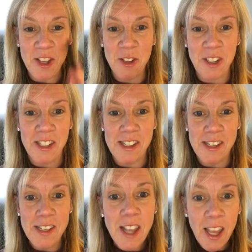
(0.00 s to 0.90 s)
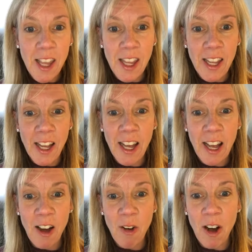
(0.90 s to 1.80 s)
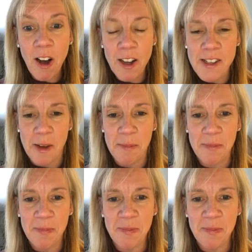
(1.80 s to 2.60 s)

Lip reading: that you can see how awesome.